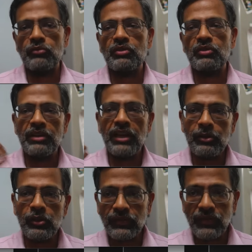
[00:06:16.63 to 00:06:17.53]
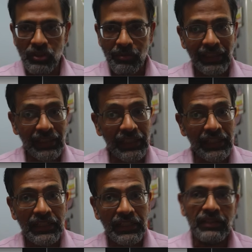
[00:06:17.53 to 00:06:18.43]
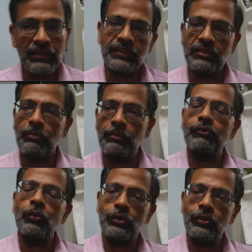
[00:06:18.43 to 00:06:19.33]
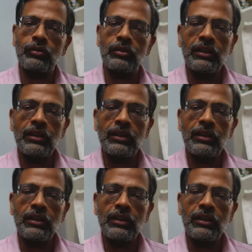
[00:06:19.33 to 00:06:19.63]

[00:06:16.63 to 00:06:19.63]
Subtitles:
You must be able to systematically de-risk the portfolio.